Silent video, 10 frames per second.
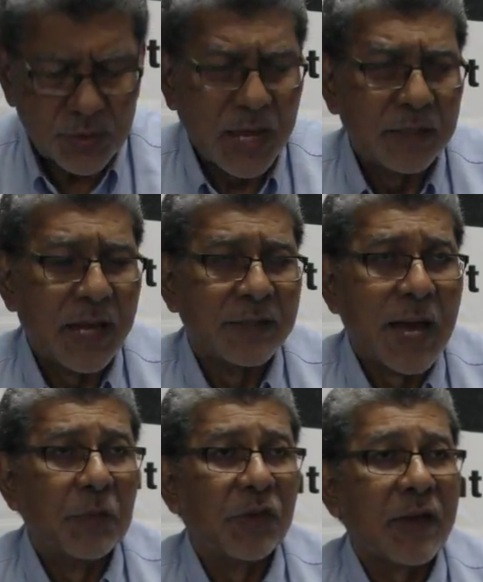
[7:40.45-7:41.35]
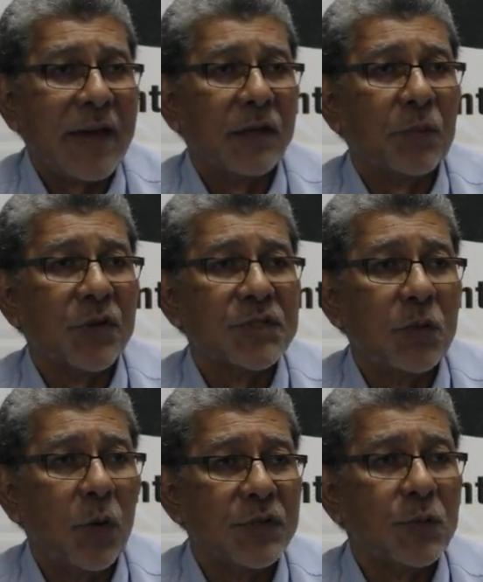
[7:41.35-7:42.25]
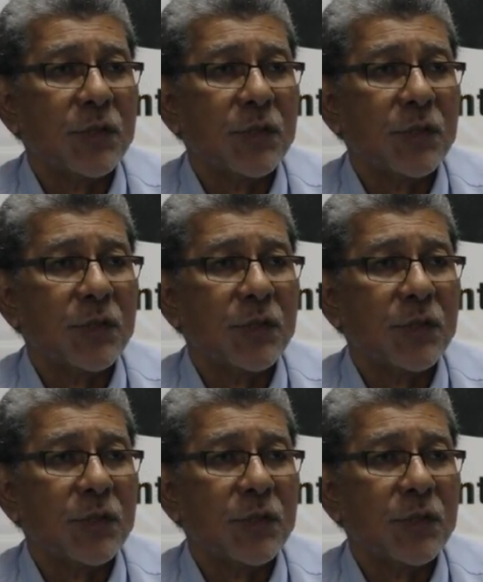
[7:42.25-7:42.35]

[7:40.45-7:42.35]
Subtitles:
And that was the kind of person he was.